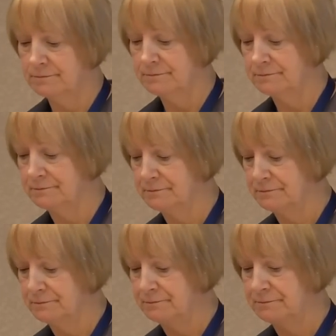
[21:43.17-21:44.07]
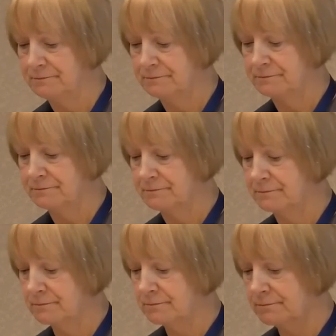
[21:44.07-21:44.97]

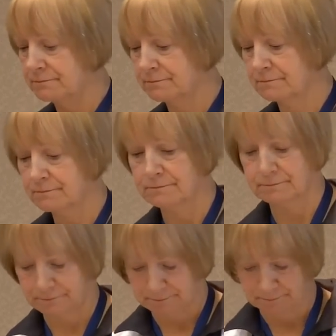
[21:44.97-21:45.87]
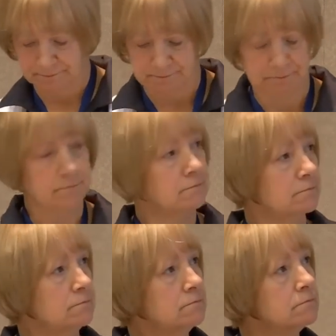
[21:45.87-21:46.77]

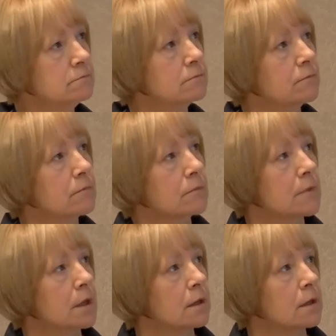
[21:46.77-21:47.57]
(no one is talking)